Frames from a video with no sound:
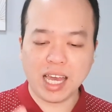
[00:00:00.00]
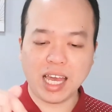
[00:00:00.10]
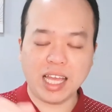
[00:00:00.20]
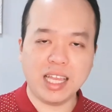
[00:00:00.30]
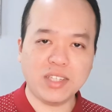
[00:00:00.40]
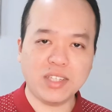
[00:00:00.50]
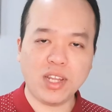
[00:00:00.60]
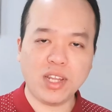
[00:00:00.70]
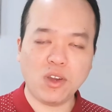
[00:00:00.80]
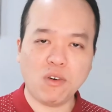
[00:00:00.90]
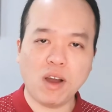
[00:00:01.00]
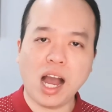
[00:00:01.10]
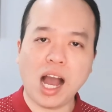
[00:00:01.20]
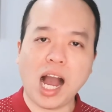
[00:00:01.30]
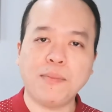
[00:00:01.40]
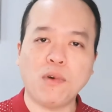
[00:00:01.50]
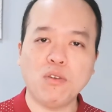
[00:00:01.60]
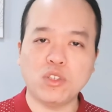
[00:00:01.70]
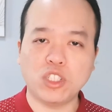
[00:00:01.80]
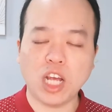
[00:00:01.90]
in this video, I'm
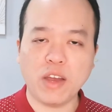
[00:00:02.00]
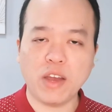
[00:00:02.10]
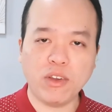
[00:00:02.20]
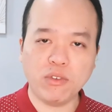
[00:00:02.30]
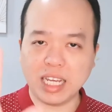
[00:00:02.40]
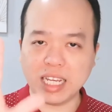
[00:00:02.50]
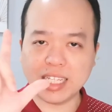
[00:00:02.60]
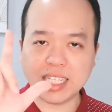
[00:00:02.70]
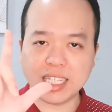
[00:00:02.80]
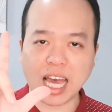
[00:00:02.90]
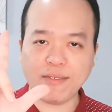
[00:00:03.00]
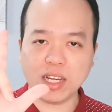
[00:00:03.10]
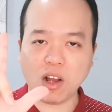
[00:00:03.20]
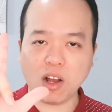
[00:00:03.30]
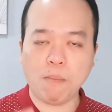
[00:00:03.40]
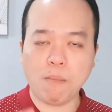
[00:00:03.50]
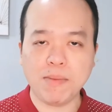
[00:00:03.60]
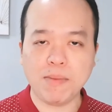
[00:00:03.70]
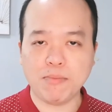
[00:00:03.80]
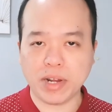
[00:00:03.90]
going to share with you the seven
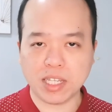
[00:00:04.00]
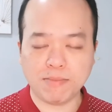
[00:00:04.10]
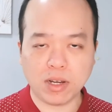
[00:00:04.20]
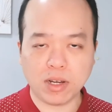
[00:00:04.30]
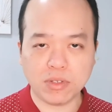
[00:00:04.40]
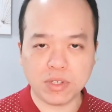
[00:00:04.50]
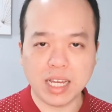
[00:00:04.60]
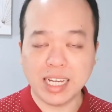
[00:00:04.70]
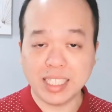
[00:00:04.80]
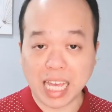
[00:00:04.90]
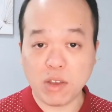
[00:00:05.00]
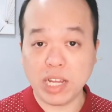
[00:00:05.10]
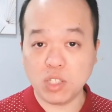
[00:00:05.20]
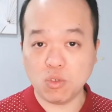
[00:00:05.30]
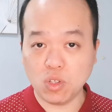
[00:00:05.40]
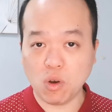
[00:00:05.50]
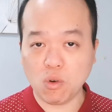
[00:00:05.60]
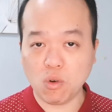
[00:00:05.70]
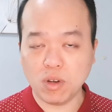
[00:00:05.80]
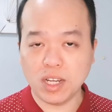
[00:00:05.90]
copy principles that you need to
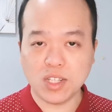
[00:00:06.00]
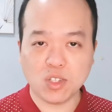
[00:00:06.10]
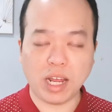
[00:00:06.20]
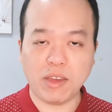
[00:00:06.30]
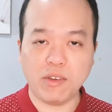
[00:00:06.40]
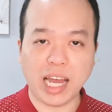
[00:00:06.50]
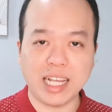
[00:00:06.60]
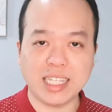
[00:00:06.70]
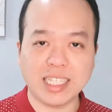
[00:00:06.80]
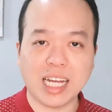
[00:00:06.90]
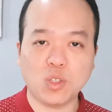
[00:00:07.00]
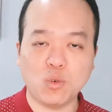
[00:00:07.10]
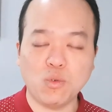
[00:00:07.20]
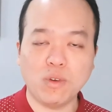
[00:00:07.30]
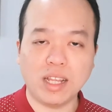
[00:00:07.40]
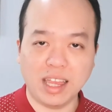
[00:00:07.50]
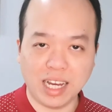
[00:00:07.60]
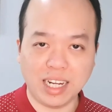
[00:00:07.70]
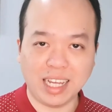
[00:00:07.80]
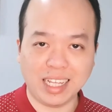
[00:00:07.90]
know so that you can start to
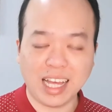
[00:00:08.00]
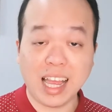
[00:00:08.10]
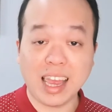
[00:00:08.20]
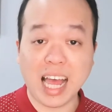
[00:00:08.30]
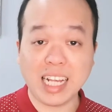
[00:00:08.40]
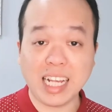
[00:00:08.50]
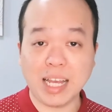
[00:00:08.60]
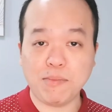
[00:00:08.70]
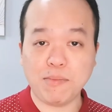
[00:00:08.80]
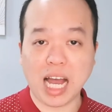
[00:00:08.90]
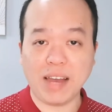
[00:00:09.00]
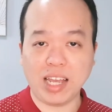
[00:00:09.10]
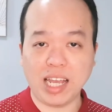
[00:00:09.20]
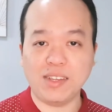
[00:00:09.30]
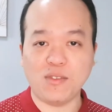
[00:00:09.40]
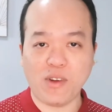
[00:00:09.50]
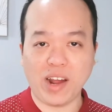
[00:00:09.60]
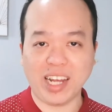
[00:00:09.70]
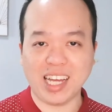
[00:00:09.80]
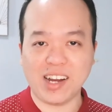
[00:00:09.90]
learn it. Let's deep dive in
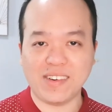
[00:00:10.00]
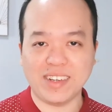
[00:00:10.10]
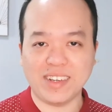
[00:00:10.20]
right now.